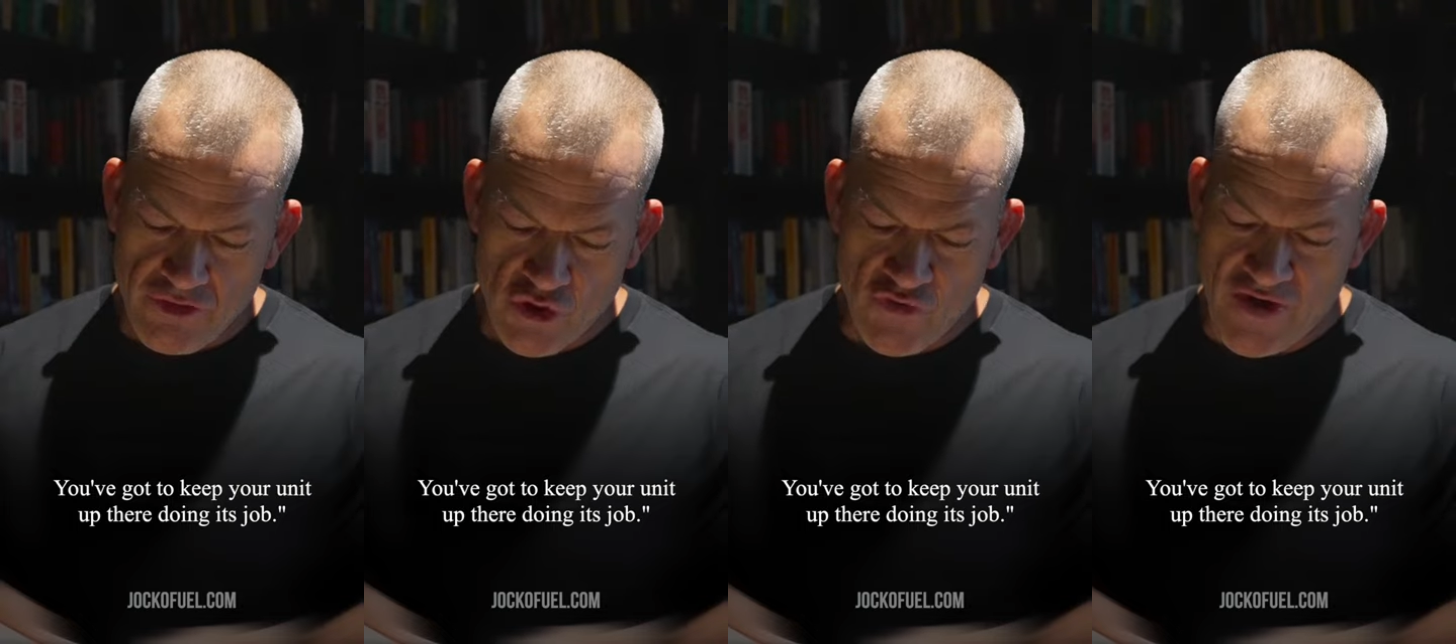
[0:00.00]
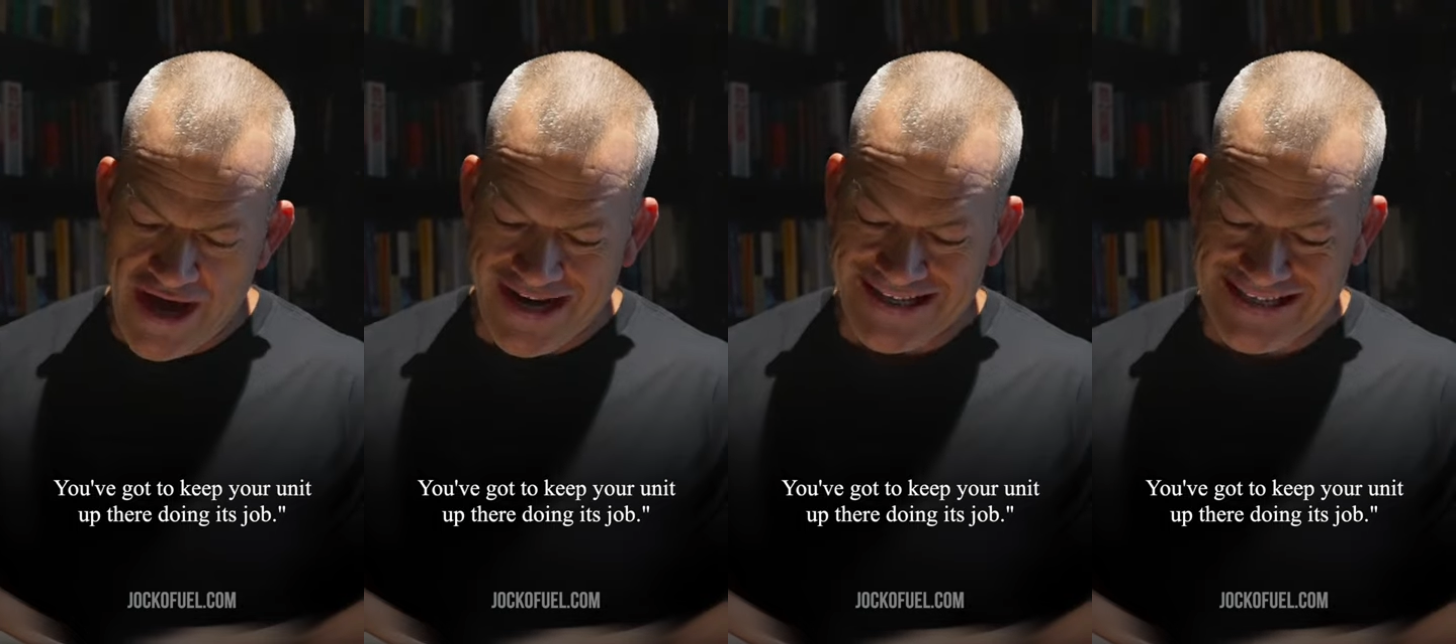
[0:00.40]
You've
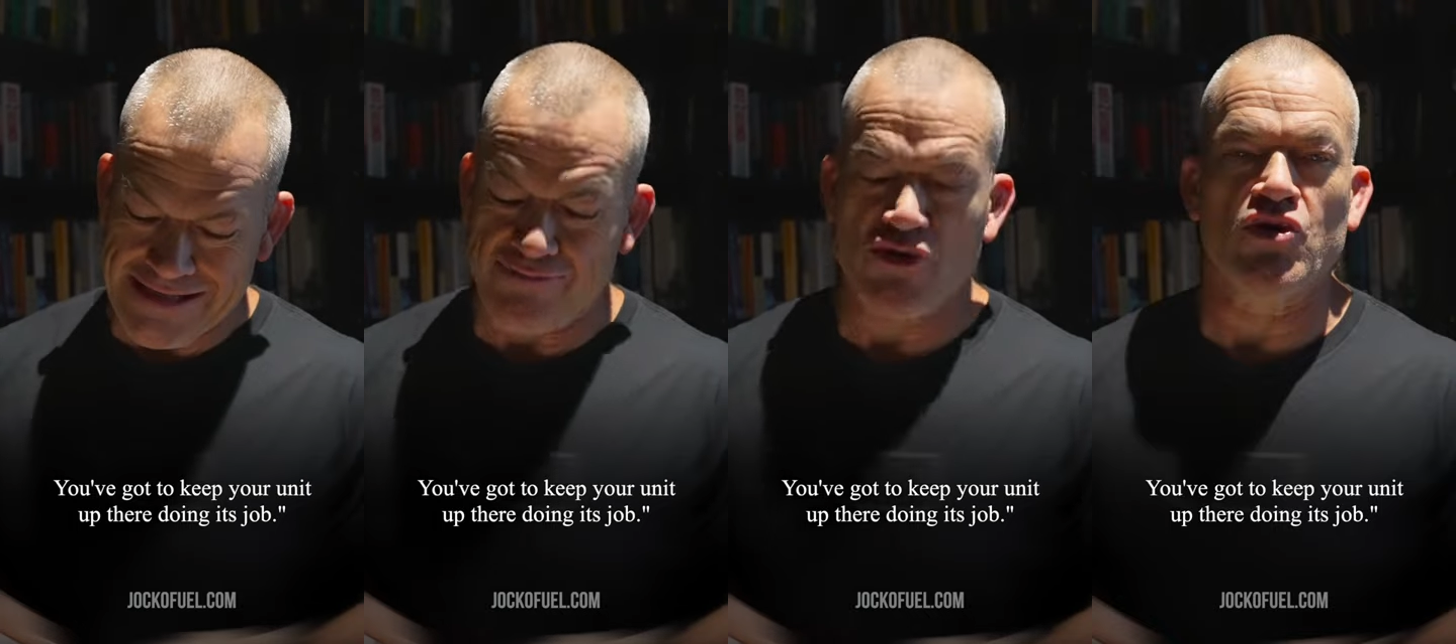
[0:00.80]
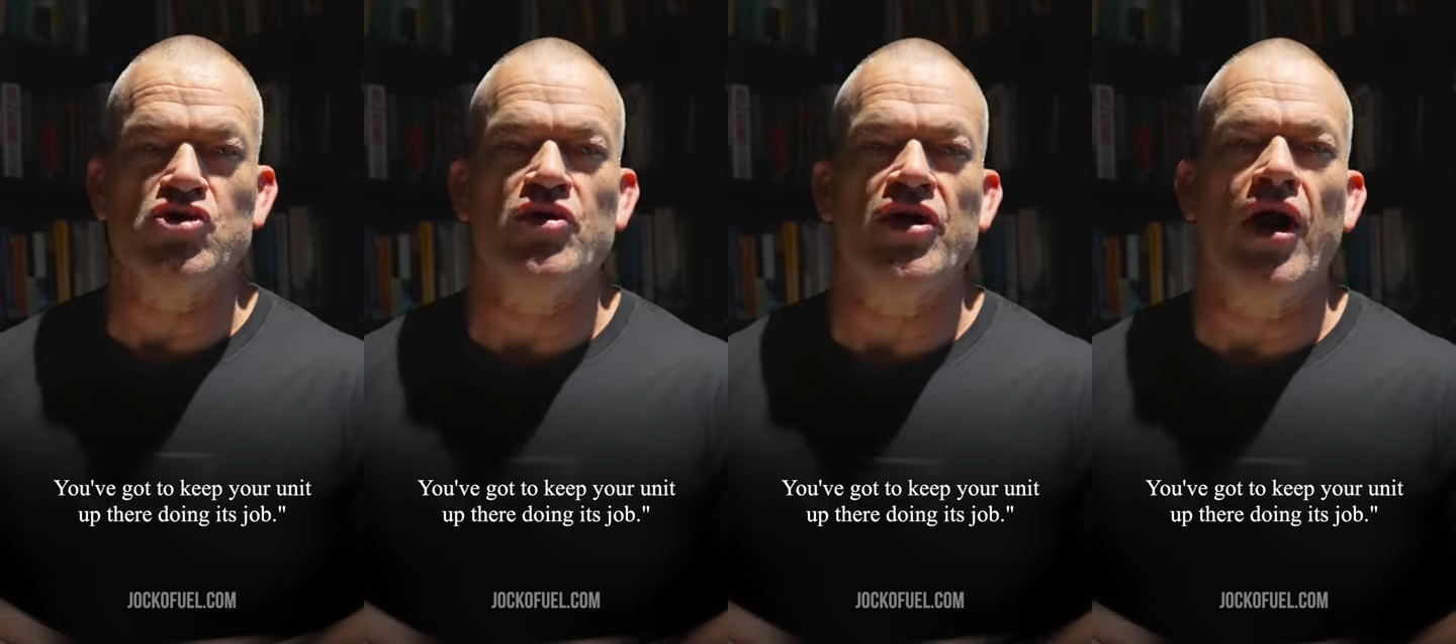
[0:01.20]
got to keep your
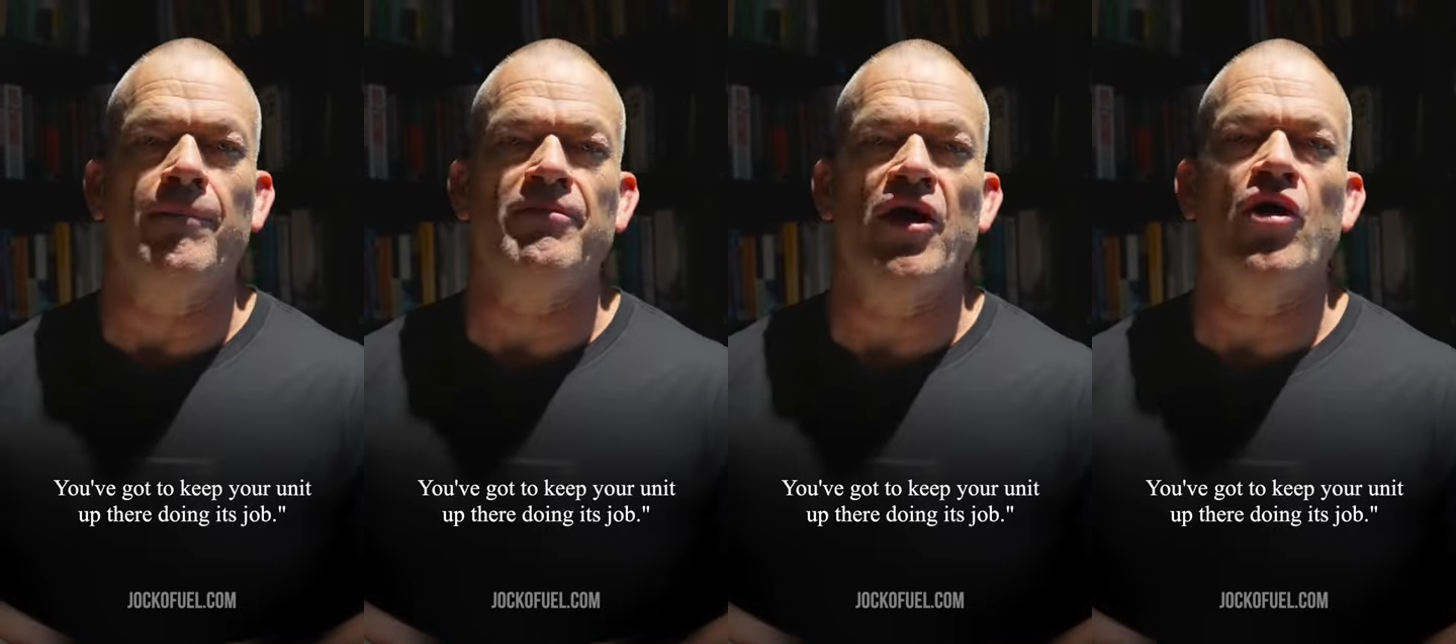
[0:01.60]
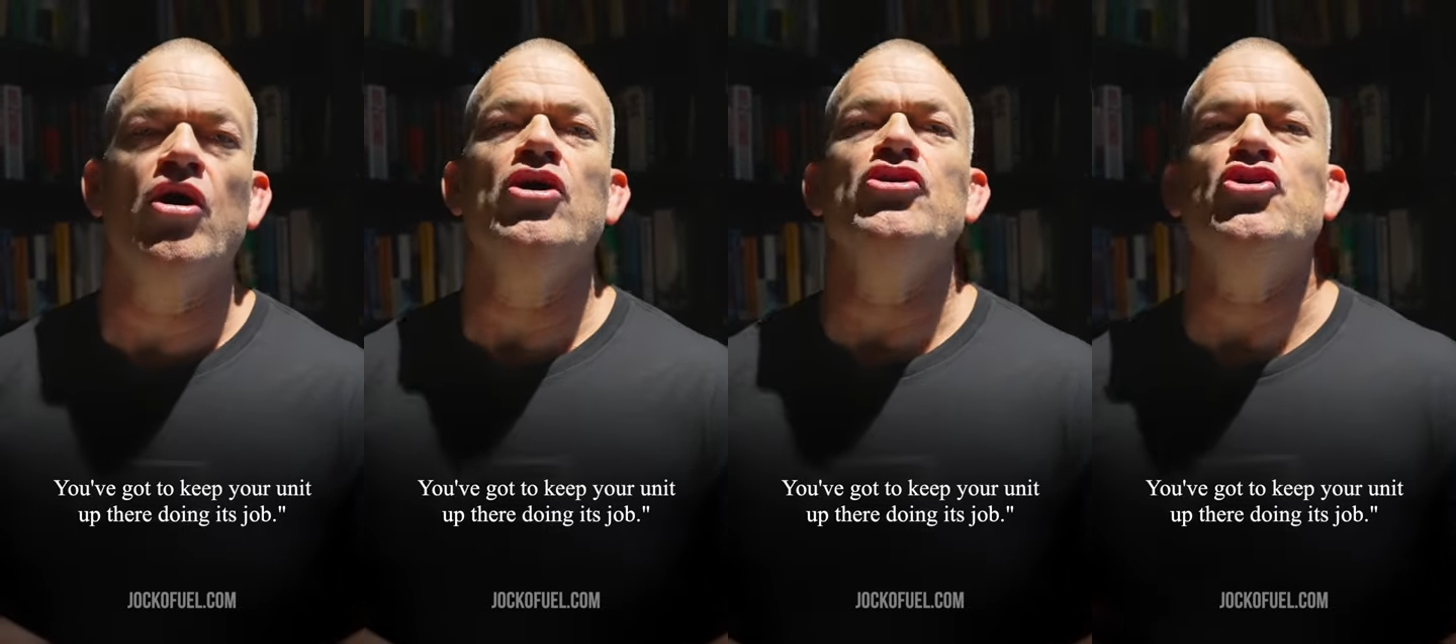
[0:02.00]
unit up there
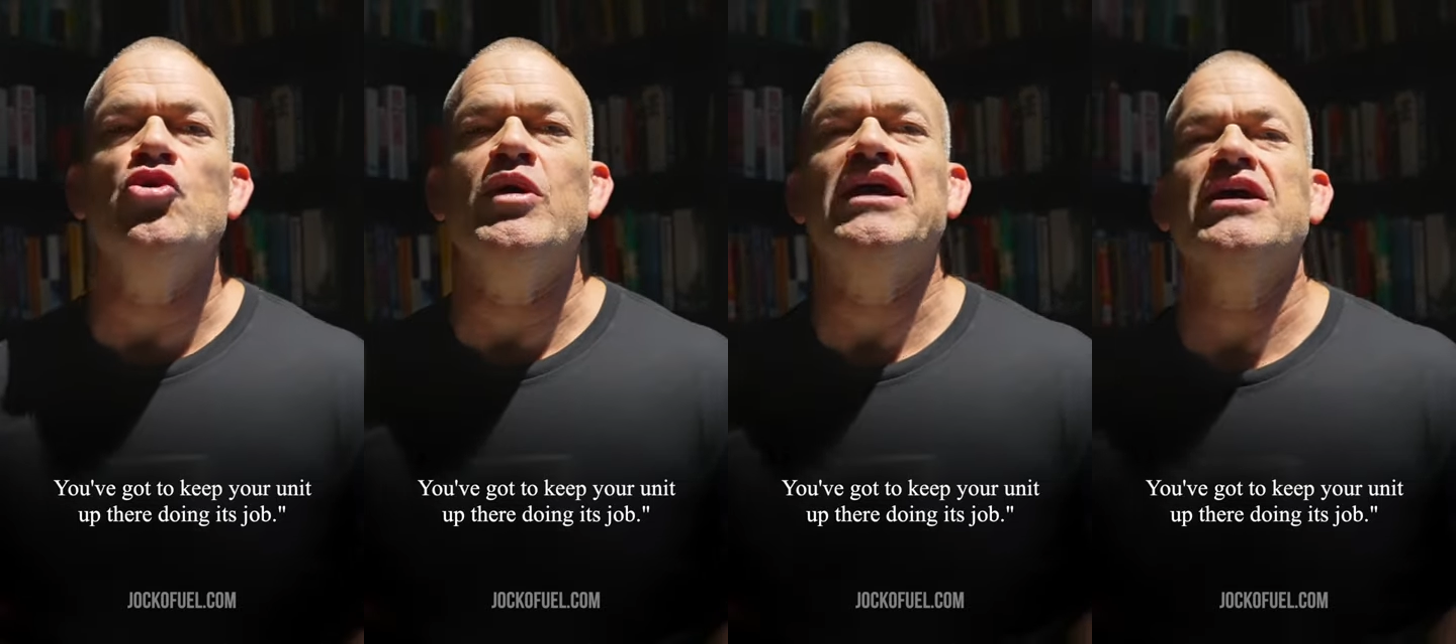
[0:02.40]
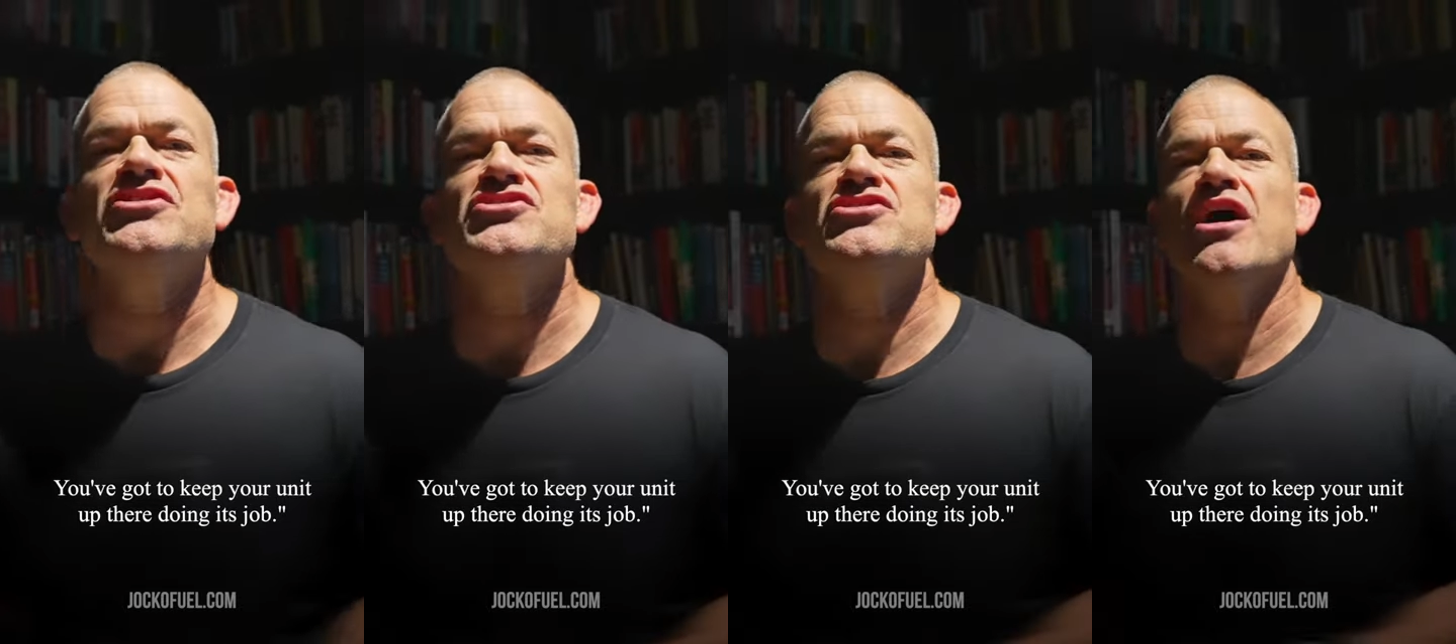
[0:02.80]
doing
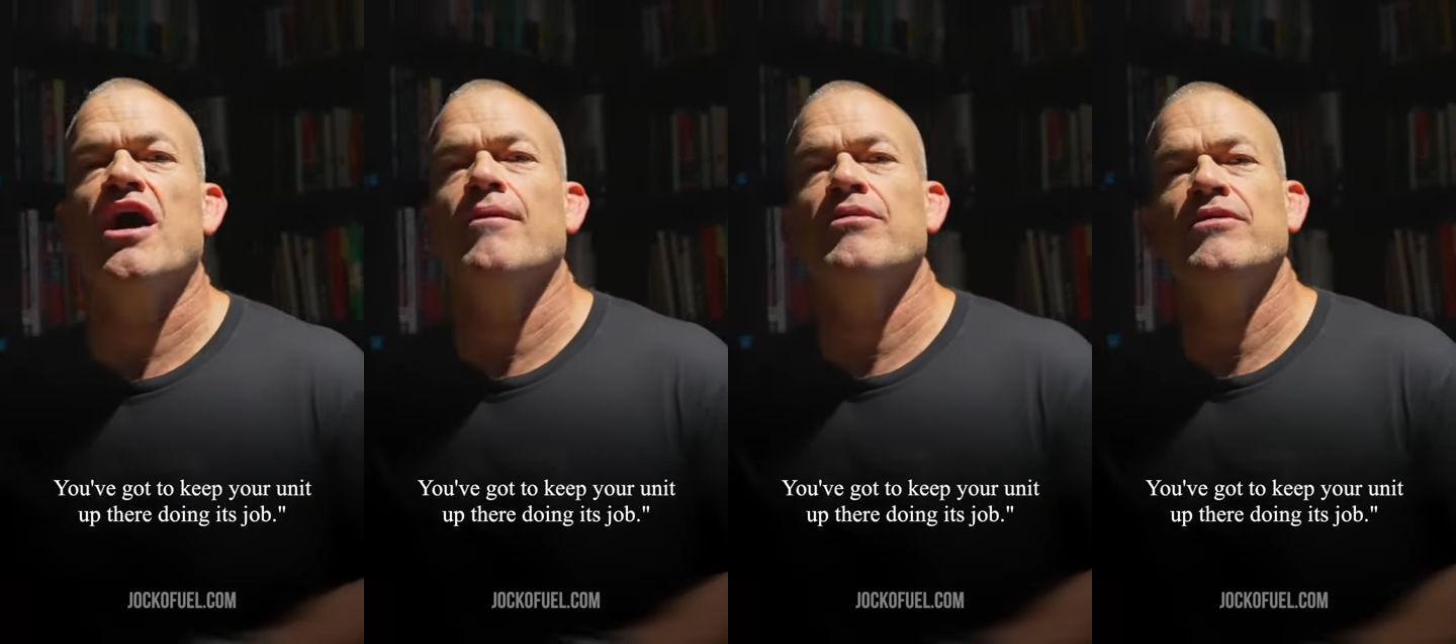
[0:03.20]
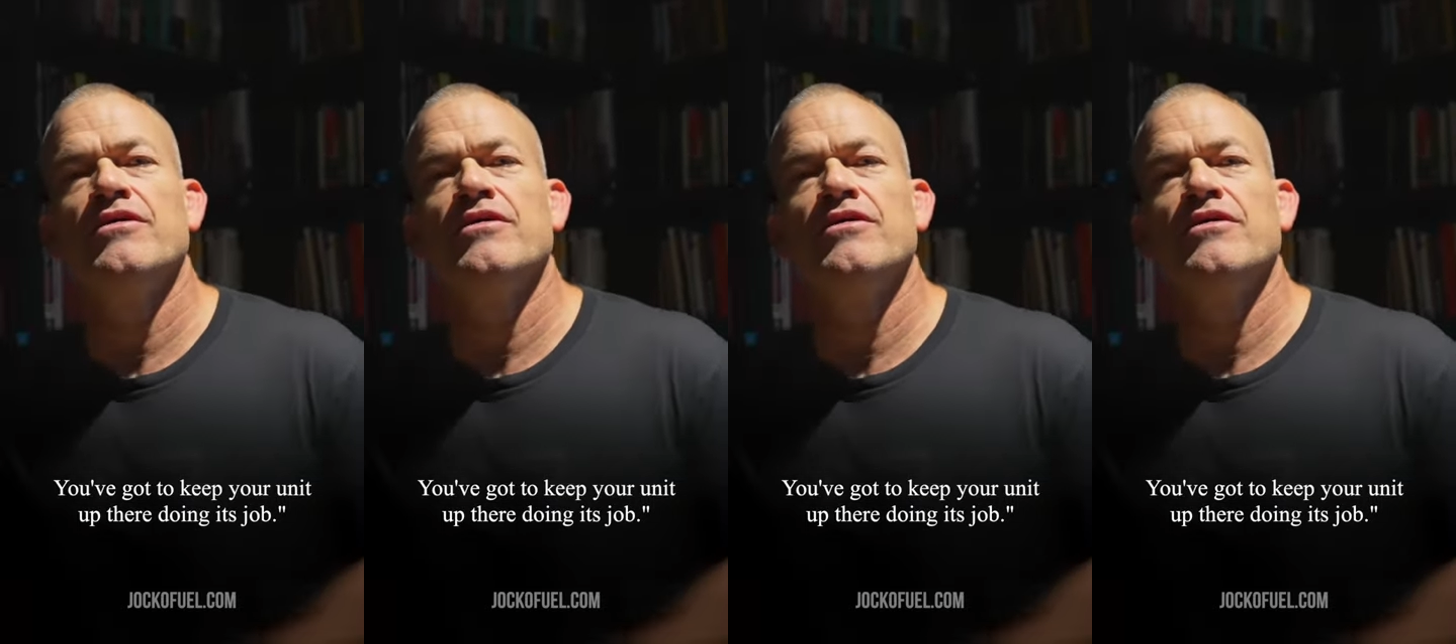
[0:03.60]
its job.